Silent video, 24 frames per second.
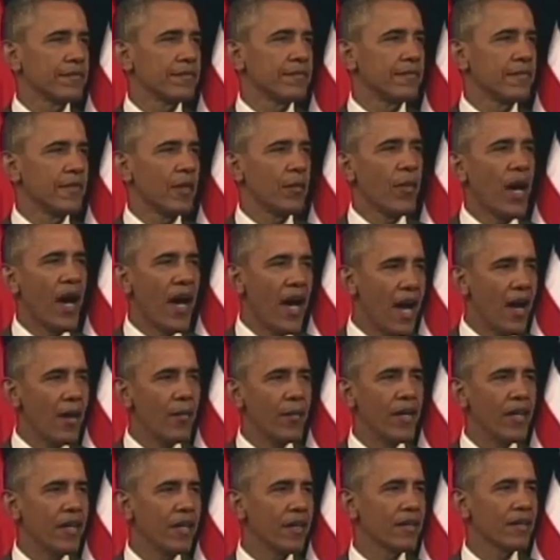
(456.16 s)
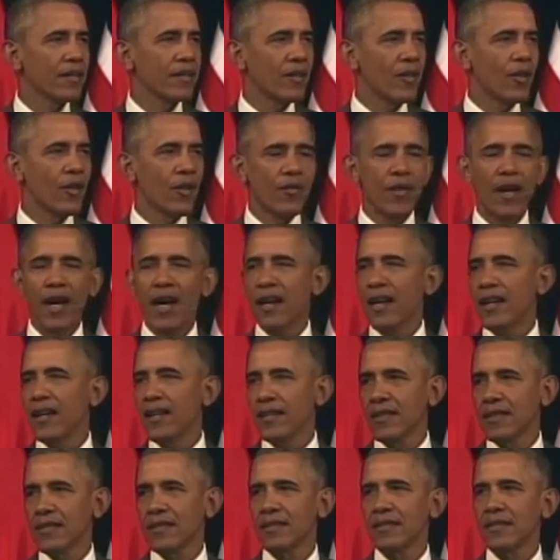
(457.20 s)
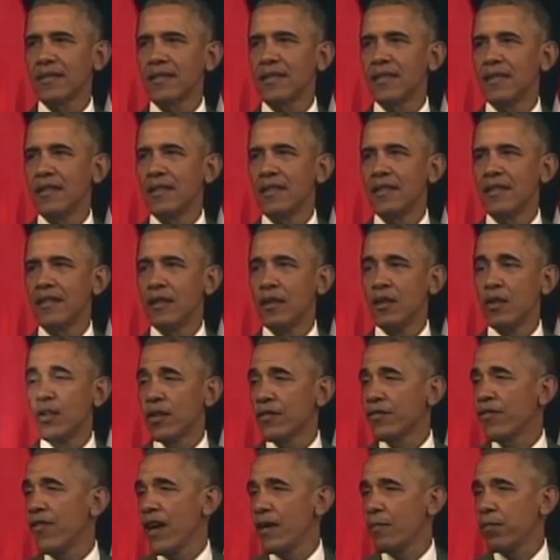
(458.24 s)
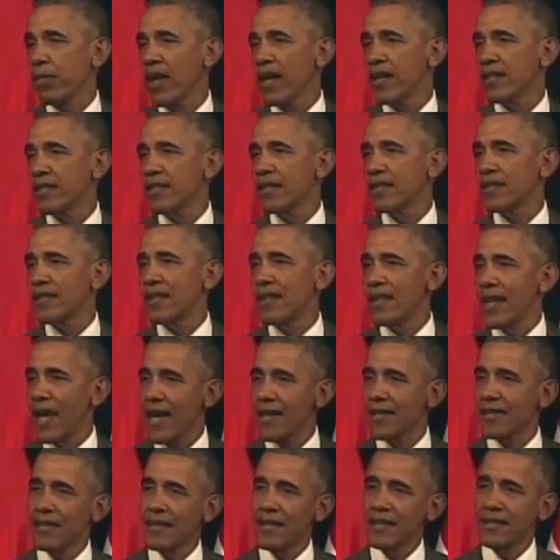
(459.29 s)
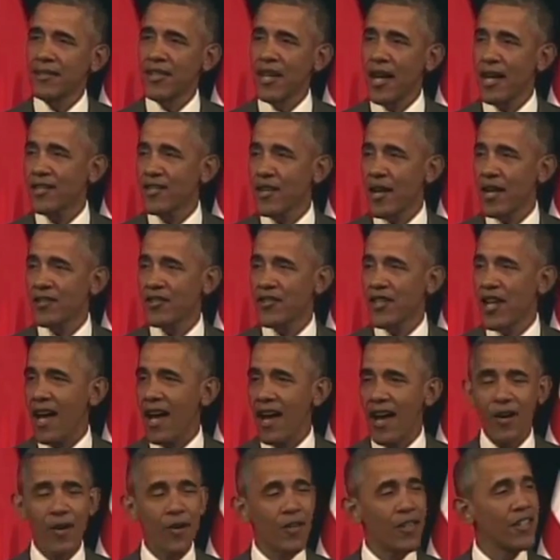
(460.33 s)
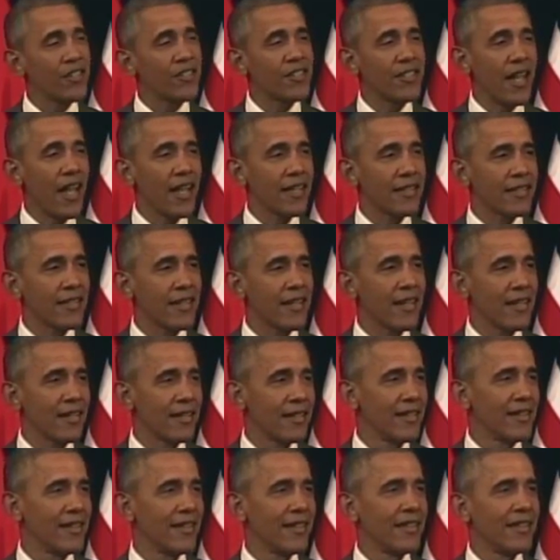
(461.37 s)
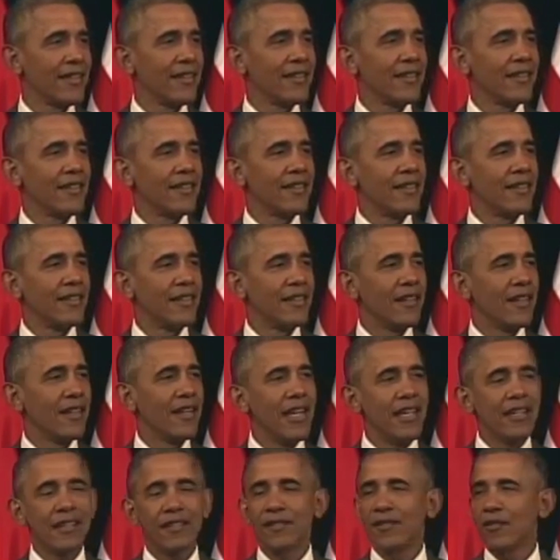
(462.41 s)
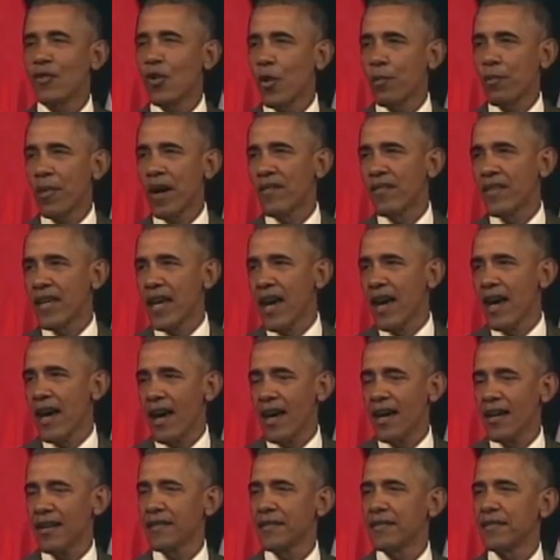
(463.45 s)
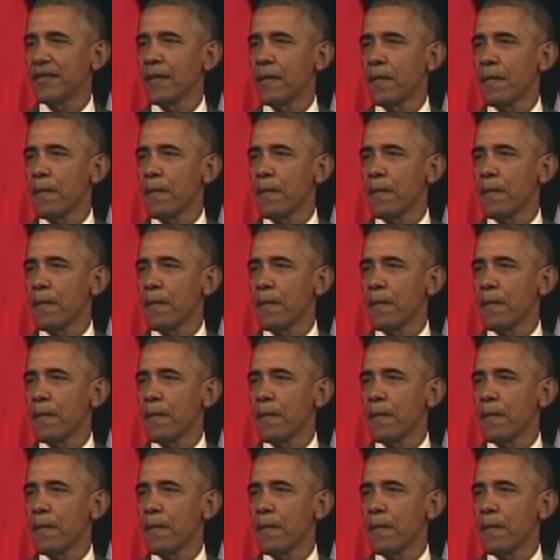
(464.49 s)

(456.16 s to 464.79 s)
In Miami or Habana, you can find places to dance the cha-cha-cha or the salsa and eat ropa vieja.